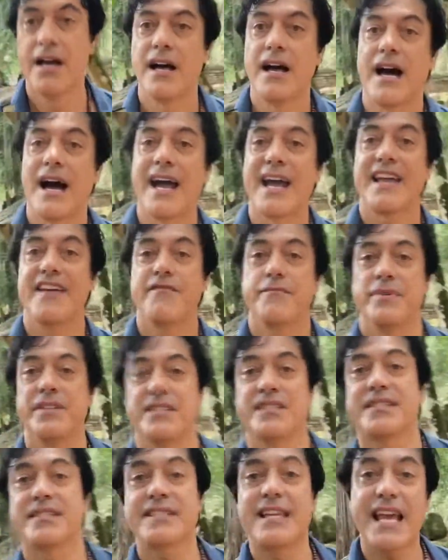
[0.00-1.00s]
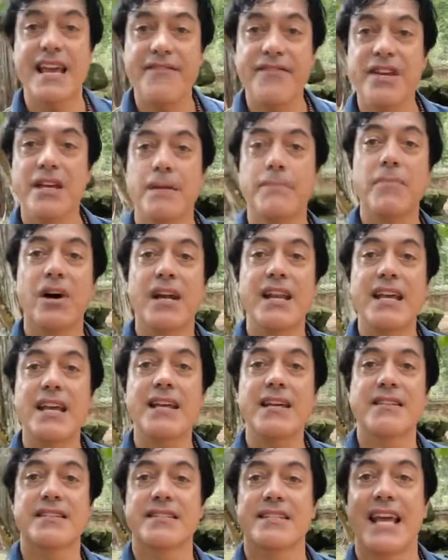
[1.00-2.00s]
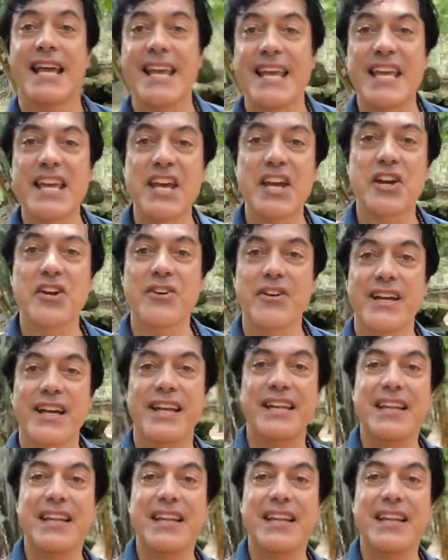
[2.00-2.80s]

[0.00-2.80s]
I have been saving money staying here in